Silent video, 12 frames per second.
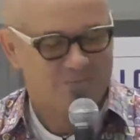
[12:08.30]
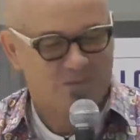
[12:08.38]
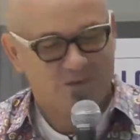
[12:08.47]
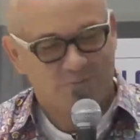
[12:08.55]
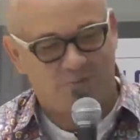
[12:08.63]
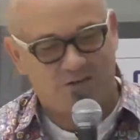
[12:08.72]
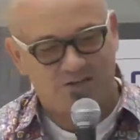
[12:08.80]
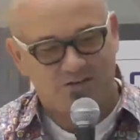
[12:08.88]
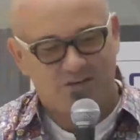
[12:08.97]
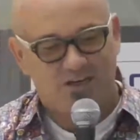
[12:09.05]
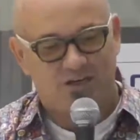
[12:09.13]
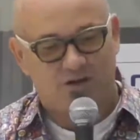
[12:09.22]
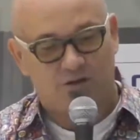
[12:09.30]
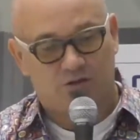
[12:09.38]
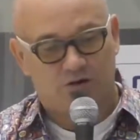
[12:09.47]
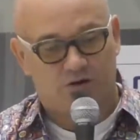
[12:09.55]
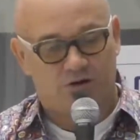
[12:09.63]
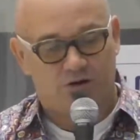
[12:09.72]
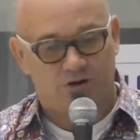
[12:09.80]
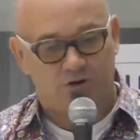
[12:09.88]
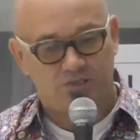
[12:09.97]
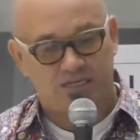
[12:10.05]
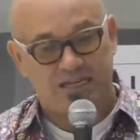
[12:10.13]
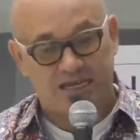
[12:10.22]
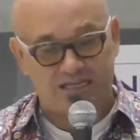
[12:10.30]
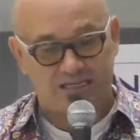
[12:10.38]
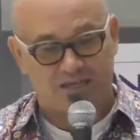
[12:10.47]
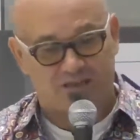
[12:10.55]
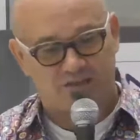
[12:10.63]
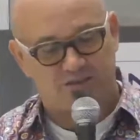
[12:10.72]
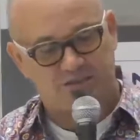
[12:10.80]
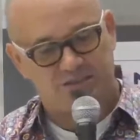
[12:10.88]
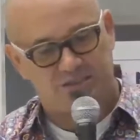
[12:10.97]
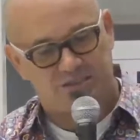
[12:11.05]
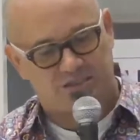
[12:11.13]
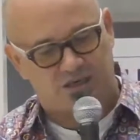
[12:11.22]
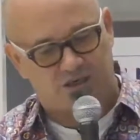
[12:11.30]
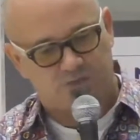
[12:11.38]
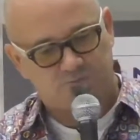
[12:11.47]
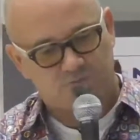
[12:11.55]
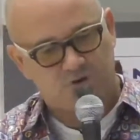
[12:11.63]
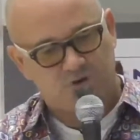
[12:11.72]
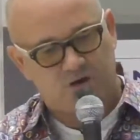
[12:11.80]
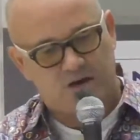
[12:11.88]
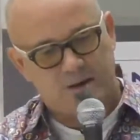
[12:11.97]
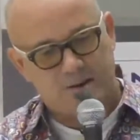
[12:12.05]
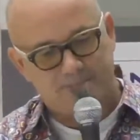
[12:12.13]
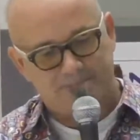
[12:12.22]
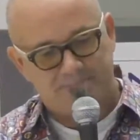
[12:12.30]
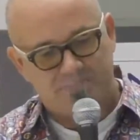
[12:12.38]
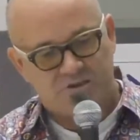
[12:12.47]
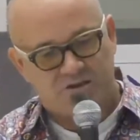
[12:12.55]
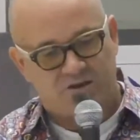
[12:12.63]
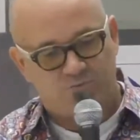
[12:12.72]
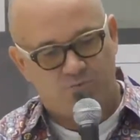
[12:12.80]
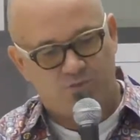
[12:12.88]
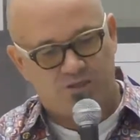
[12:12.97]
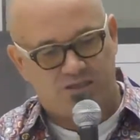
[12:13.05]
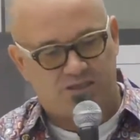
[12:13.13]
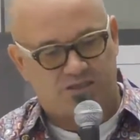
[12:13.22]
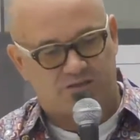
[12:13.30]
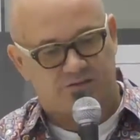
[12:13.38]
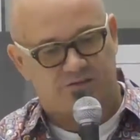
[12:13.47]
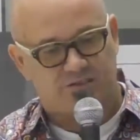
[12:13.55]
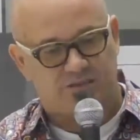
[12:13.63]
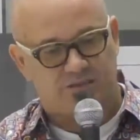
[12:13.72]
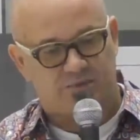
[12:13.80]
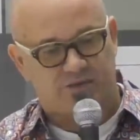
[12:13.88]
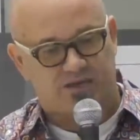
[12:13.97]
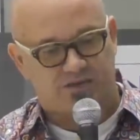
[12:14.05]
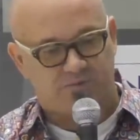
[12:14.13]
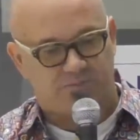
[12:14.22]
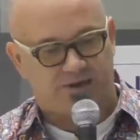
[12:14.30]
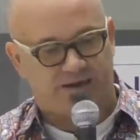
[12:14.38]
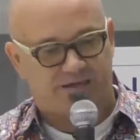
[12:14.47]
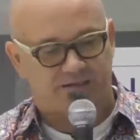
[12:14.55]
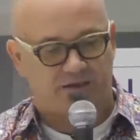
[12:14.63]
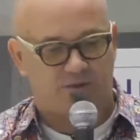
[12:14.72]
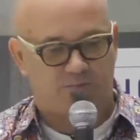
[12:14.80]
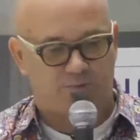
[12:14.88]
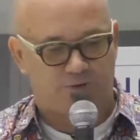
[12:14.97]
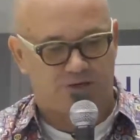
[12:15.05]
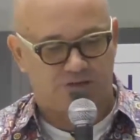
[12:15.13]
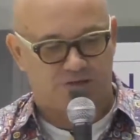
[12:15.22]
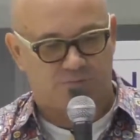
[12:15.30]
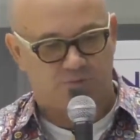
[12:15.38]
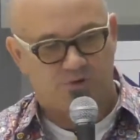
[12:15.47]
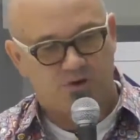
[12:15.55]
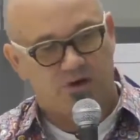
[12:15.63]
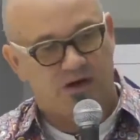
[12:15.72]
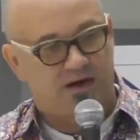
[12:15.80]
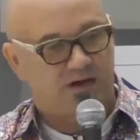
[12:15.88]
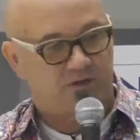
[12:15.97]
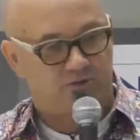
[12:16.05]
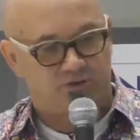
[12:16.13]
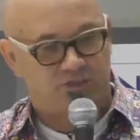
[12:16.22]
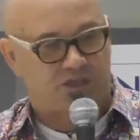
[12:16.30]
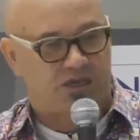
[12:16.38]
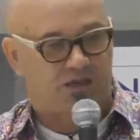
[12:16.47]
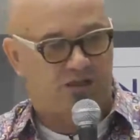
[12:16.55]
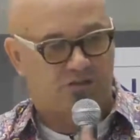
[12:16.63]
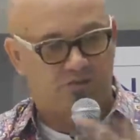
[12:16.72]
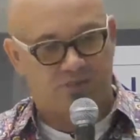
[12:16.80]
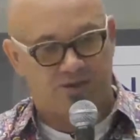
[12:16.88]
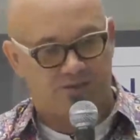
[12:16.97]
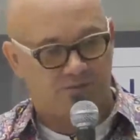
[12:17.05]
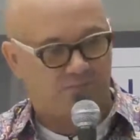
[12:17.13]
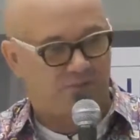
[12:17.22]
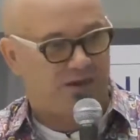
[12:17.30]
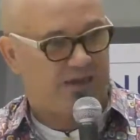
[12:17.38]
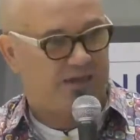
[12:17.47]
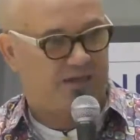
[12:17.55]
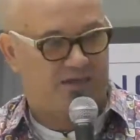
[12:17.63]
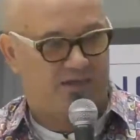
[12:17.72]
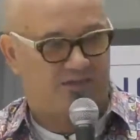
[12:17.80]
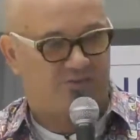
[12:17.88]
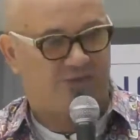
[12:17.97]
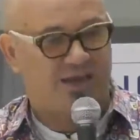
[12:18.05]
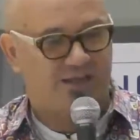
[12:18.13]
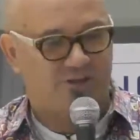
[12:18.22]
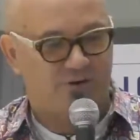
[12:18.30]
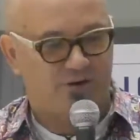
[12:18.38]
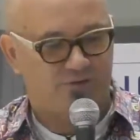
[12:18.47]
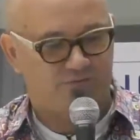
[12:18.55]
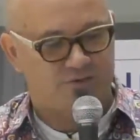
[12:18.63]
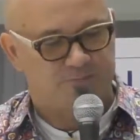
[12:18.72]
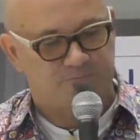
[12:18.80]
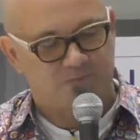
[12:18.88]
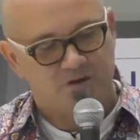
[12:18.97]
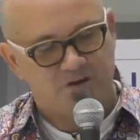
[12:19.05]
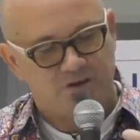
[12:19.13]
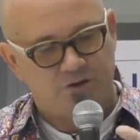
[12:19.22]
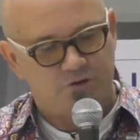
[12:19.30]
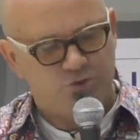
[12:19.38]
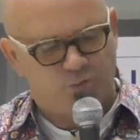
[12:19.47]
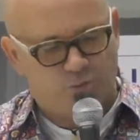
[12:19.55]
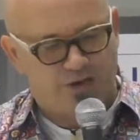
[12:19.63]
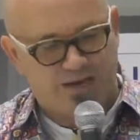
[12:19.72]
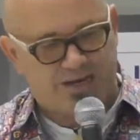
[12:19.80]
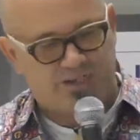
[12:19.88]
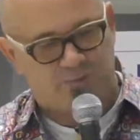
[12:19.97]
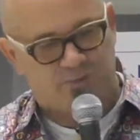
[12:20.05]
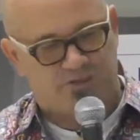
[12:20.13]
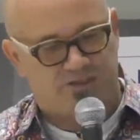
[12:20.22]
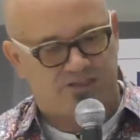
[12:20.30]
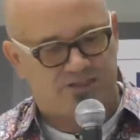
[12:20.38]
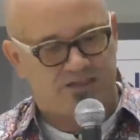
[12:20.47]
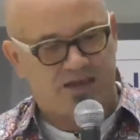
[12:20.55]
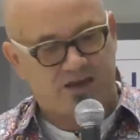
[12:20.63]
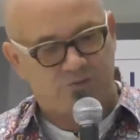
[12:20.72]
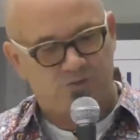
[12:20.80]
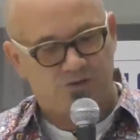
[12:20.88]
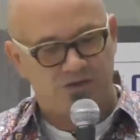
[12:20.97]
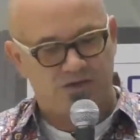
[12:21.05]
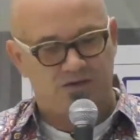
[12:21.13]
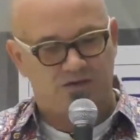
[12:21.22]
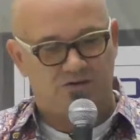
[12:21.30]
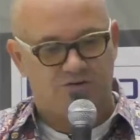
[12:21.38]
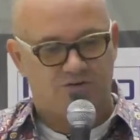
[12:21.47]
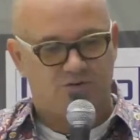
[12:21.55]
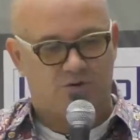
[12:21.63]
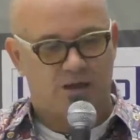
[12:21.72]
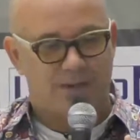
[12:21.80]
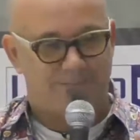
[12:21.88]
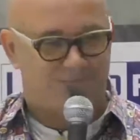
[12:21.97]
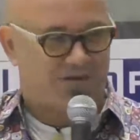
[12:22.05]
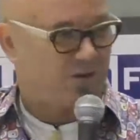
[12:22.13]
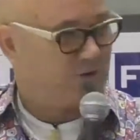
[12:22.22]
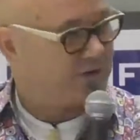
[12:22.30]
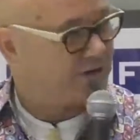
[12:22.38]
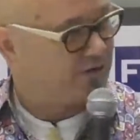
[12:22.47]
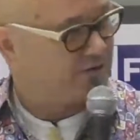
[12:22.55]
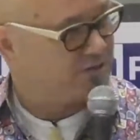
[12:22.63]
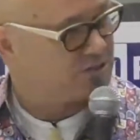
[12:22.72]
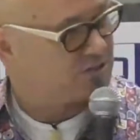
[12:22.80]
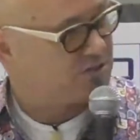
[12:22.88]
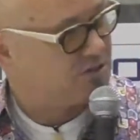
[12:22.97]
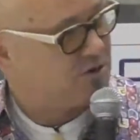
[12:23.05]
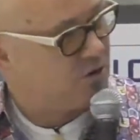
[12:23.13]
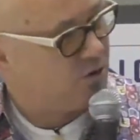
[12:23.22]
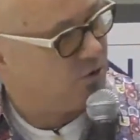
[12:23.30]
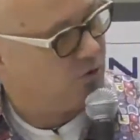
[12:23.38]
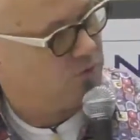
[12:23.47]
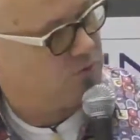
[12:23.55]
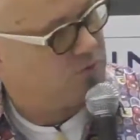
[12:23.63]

But, learn on those and then take the things in scale. And really take the things that make an impact and bring them to scale, make them big, and get the value out of it. There is one aspect that's not really apparent out of this whole